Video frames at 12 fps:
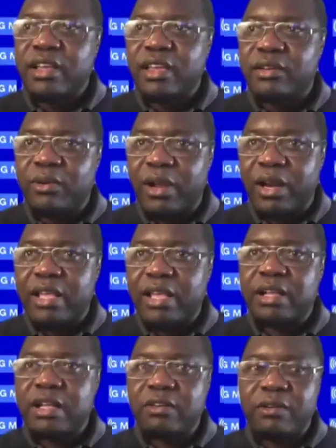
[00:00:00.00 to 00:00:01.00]
in
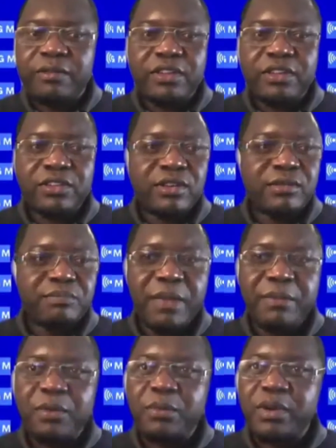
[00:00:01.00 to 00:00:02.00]
organizing that convention,
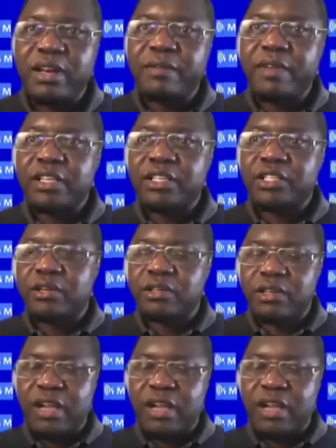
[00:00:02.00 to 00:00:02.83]
maybe within a very short